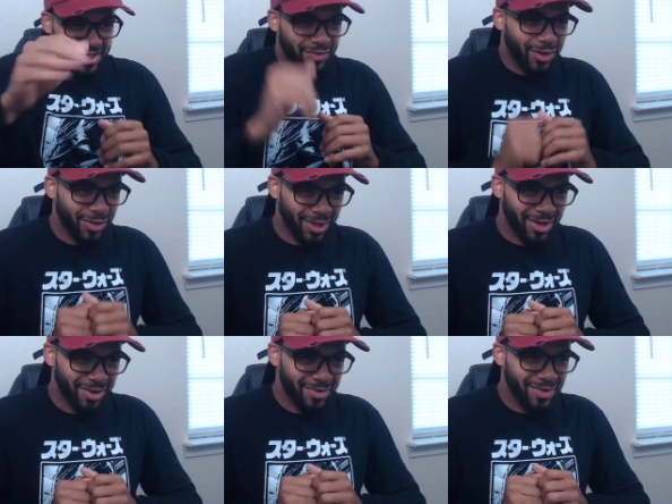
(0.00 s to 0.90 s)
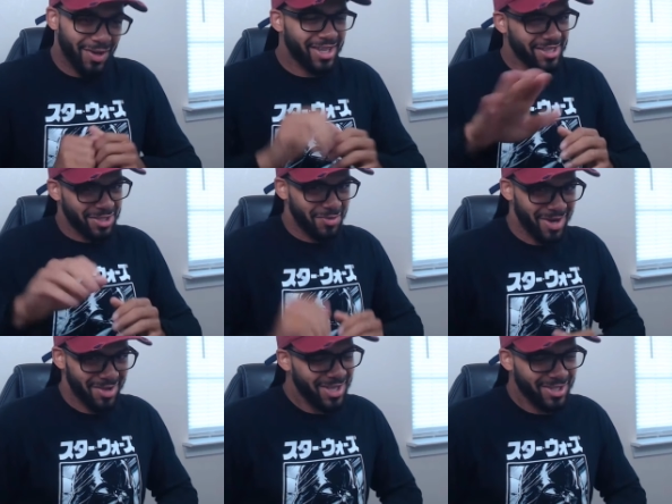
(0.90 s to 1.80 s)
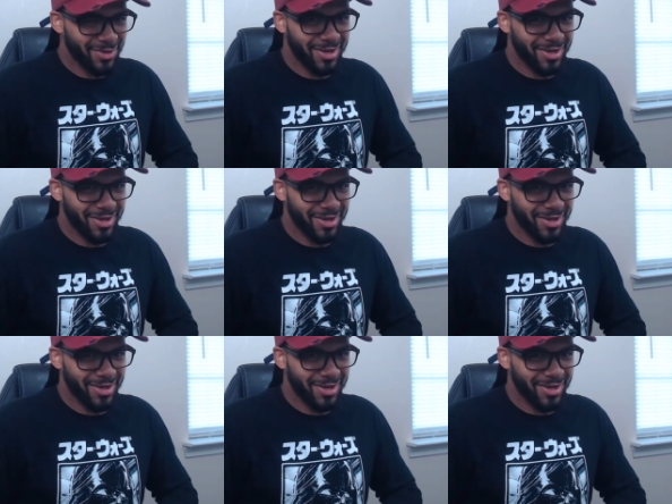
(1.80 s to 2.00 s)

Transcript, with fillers: is further later in the video. I can't tell you right now, I can't tell you right